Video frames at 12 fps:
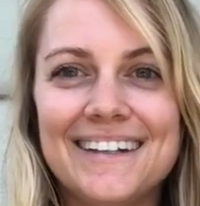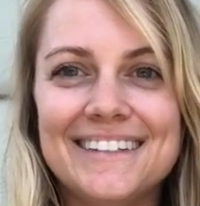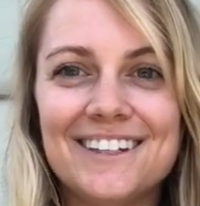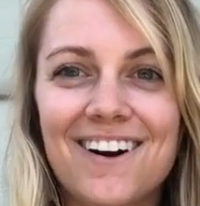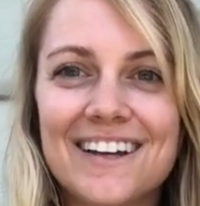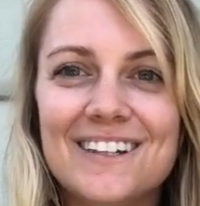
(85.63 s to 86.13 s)

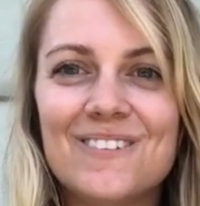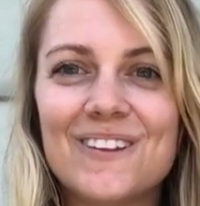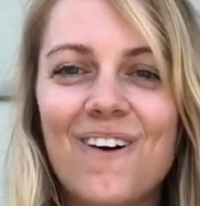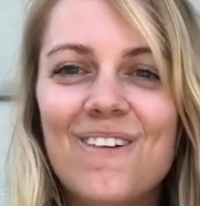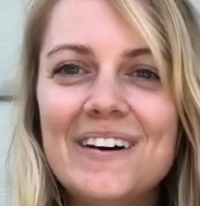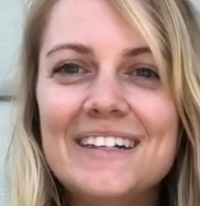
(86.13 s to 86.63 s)
talking with
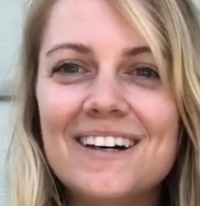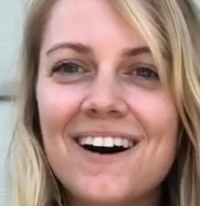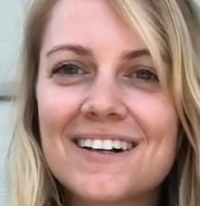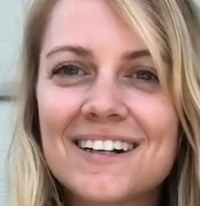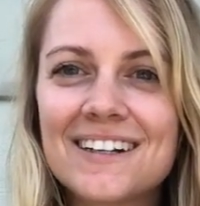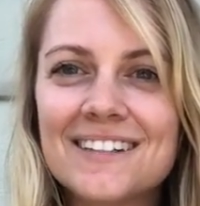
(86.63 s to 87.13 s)
all my
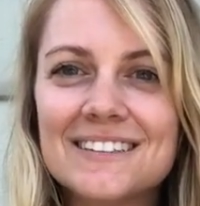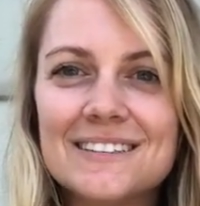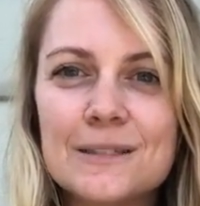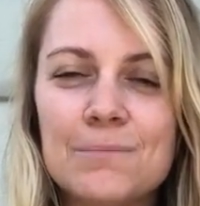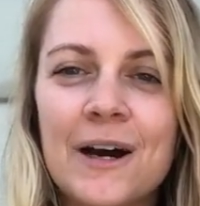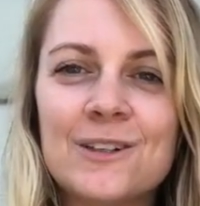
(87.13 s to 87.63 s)
doctors and
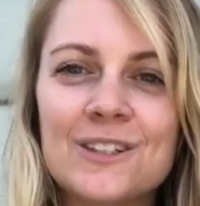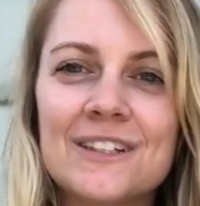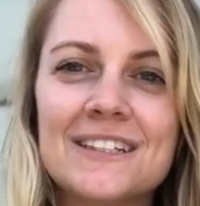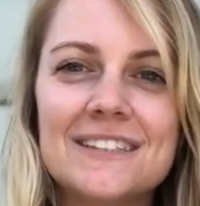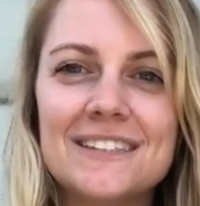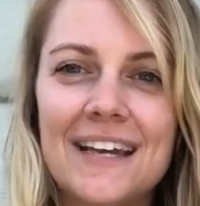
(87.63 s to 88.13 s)
specialists